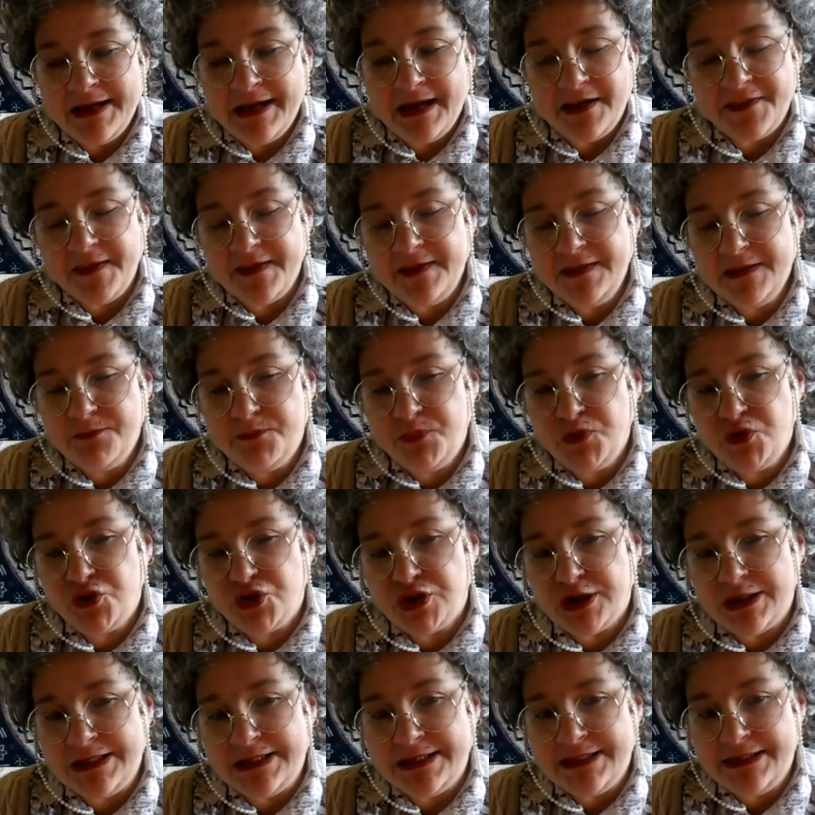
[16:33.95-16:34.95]
I think the
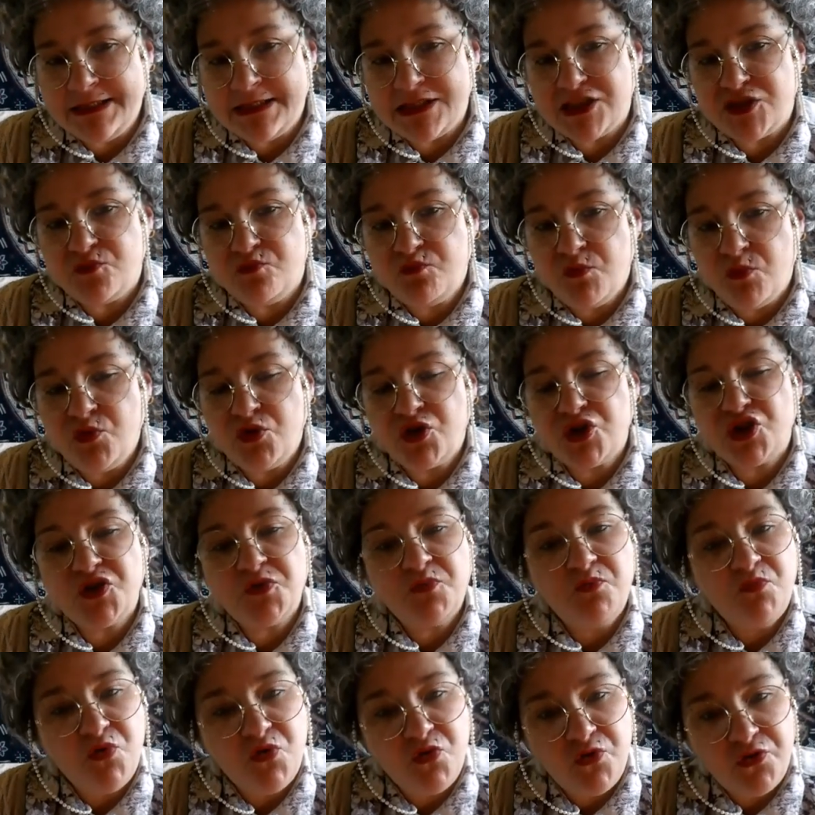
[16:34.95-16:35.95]
butcher likes more
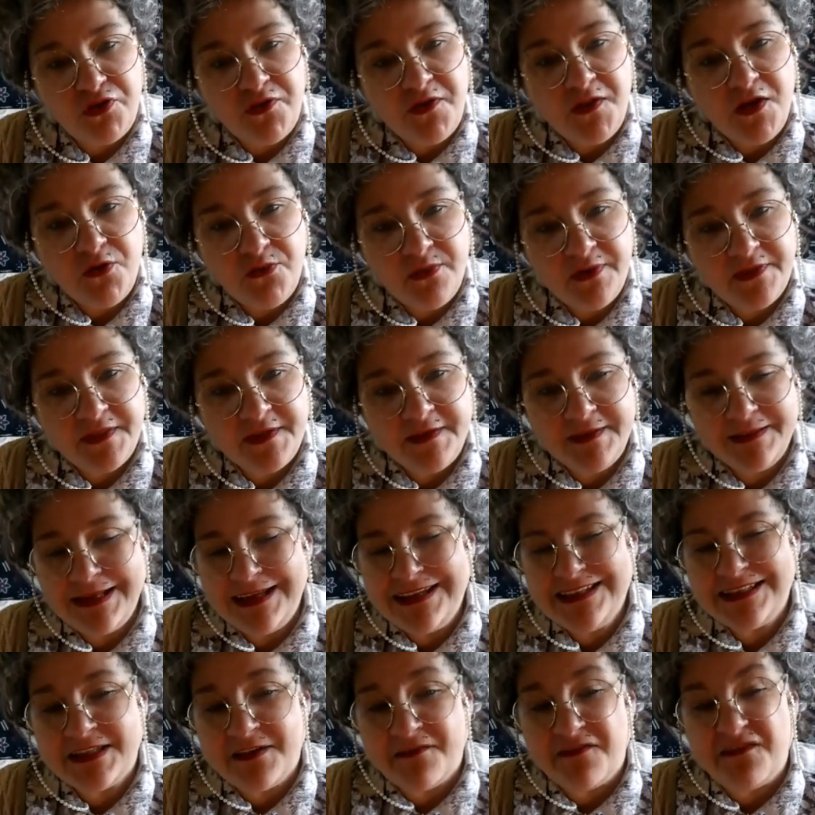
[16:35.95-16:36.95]
smooth now. I think
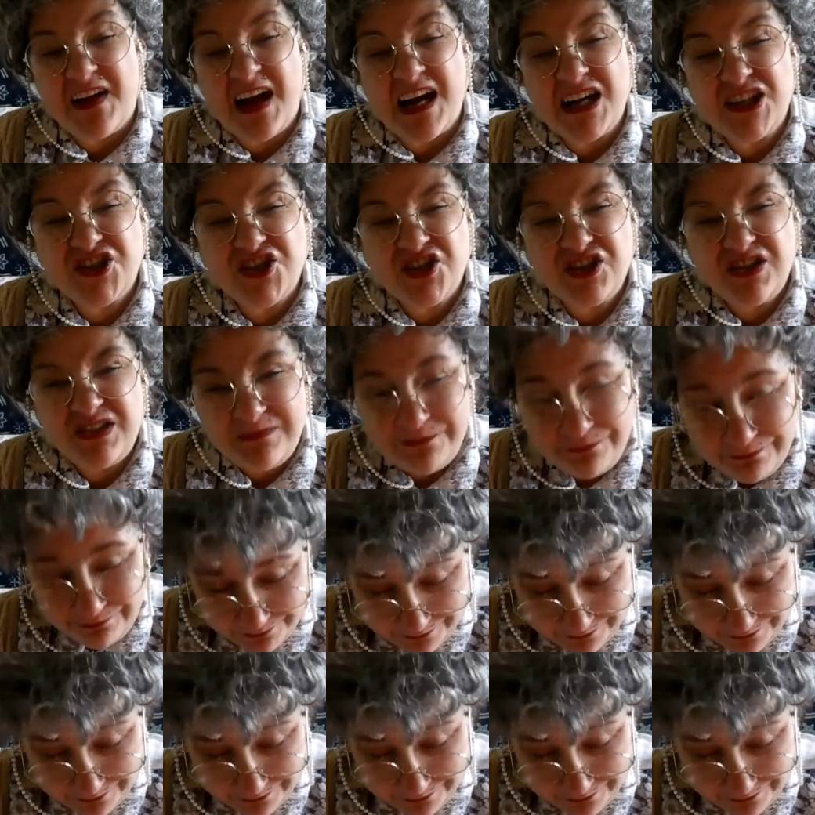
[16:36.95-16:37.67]
that's the fashion.